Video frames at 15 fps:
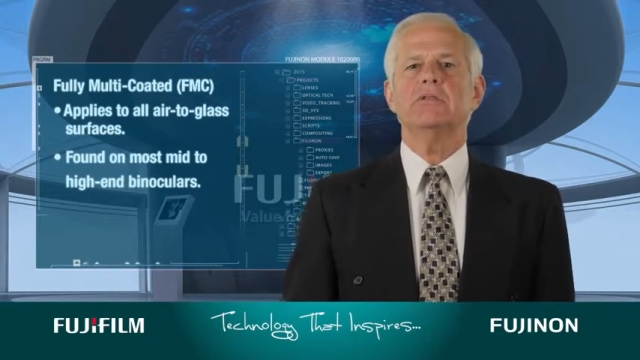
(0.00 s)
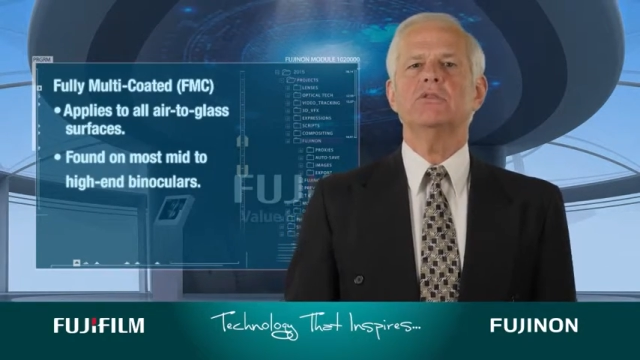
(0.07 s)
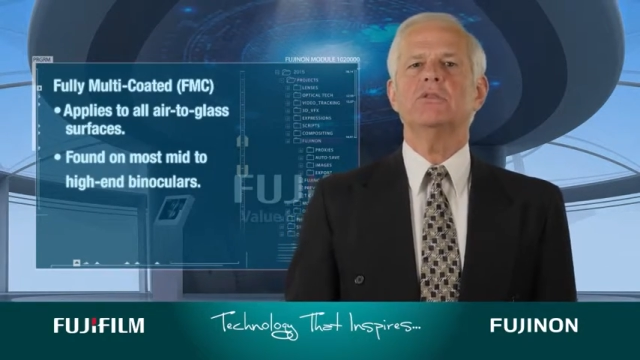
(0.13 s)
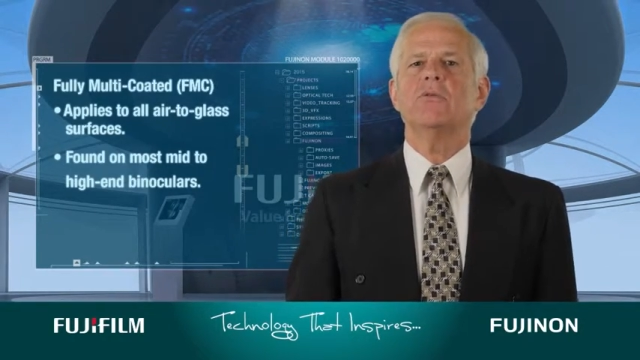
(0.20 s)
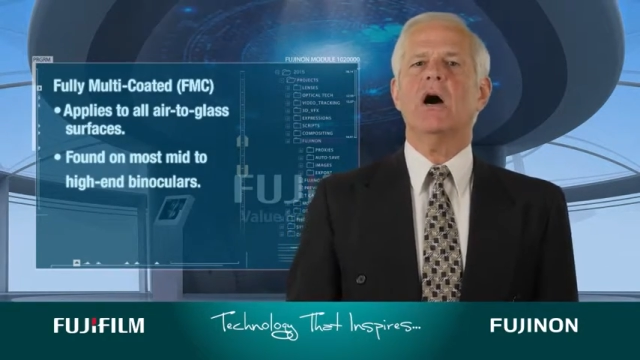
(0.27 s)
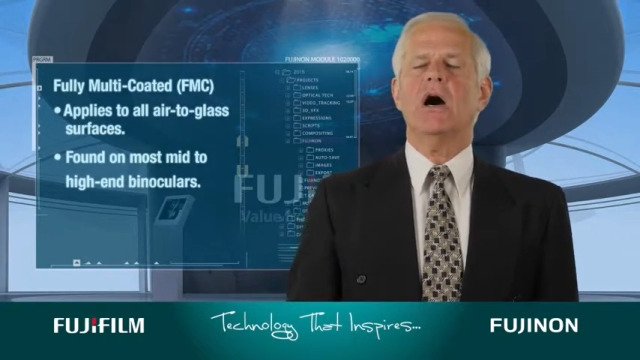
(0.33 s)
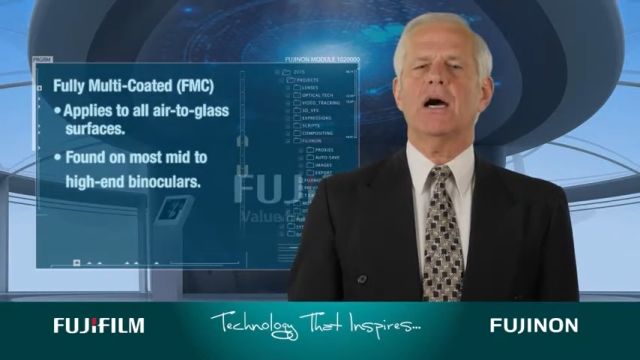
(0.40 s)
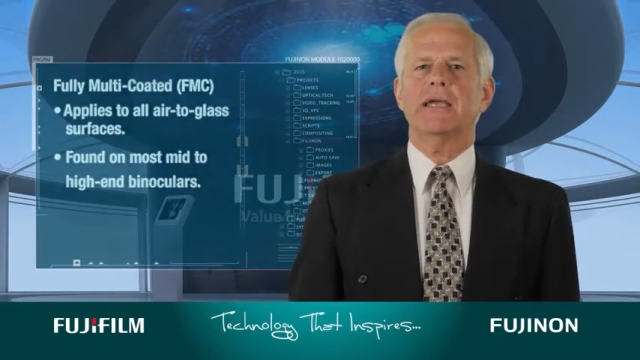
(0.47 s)

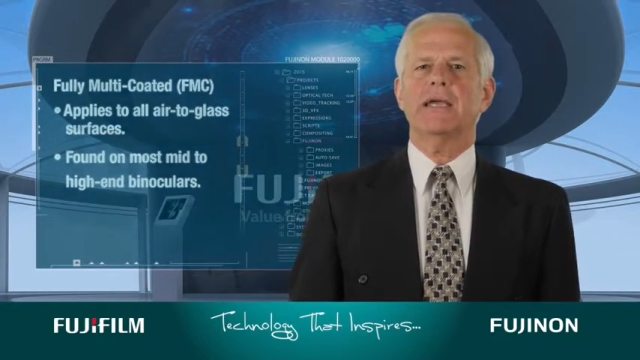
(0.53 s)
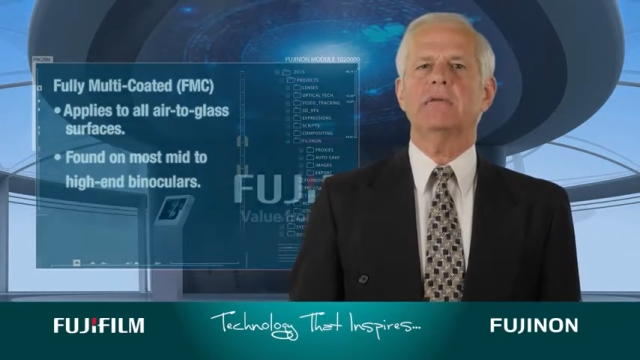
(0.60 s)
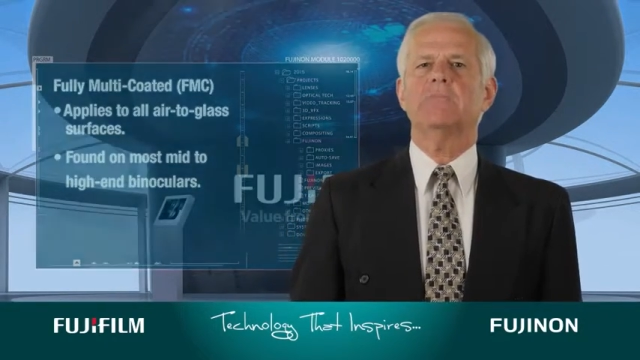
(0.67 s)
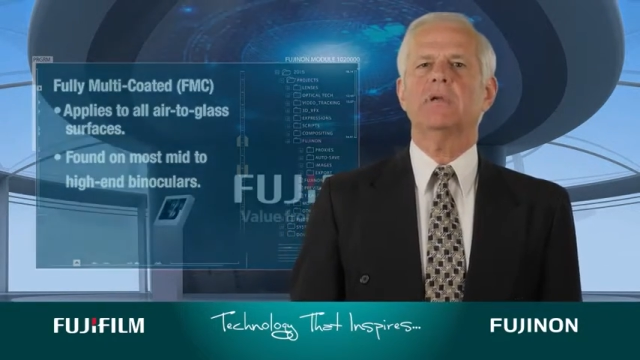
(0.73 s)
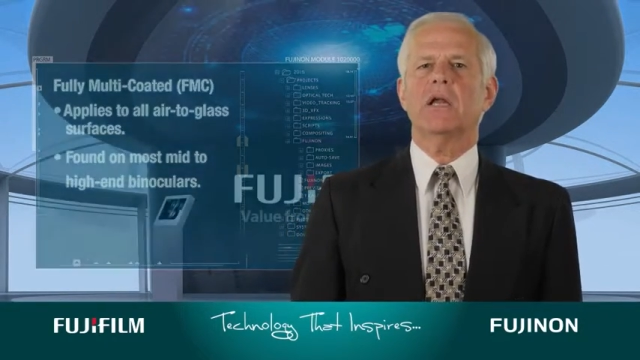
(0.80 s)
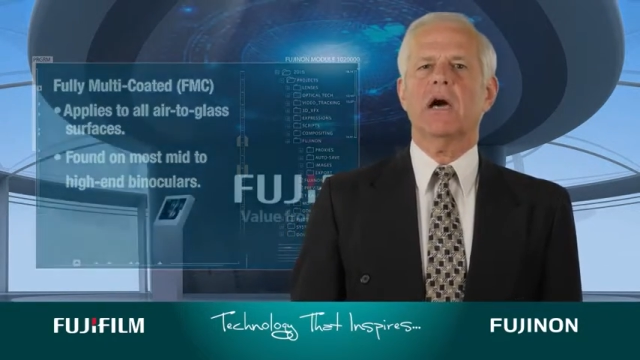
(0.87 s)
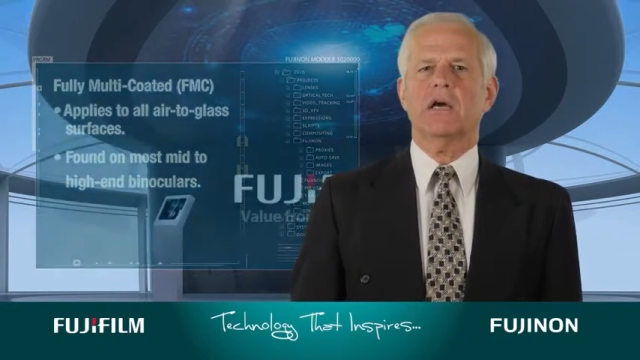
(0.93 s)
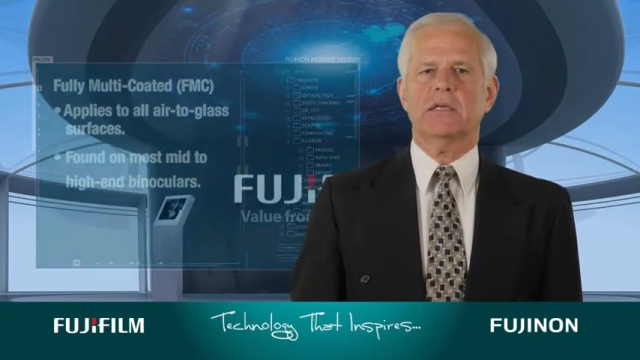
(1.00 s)
to high-end
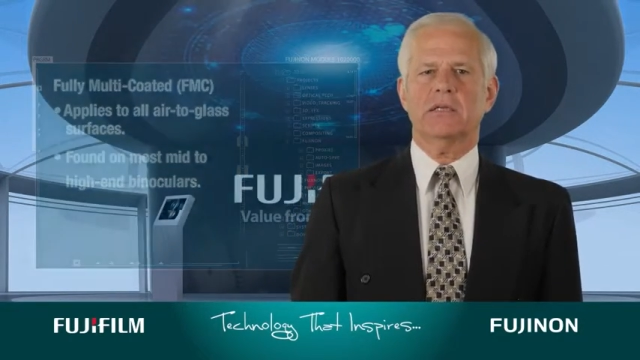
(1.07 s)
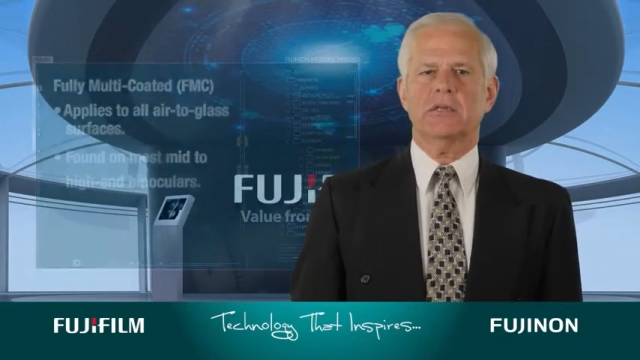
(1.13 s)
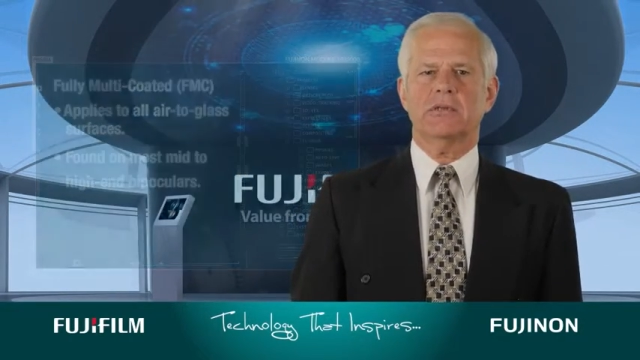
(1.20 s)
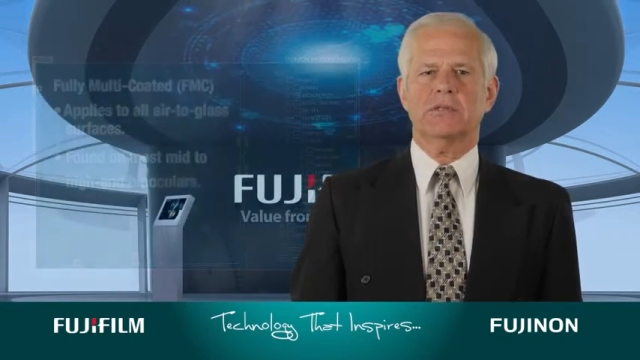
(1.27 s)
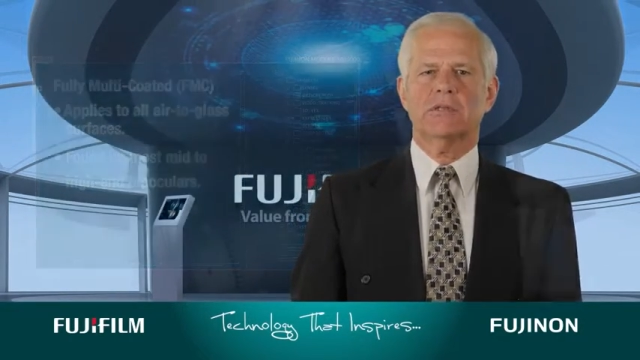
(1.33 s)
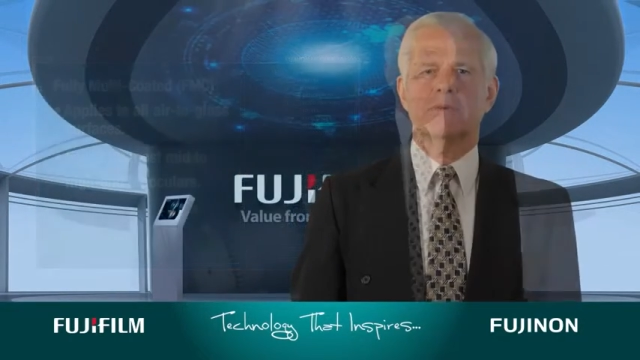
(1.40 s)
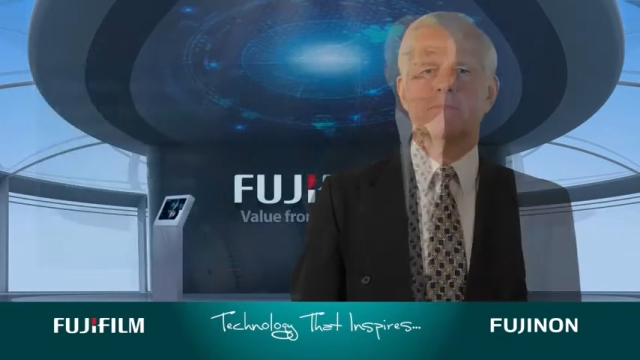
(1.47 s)
binoculars.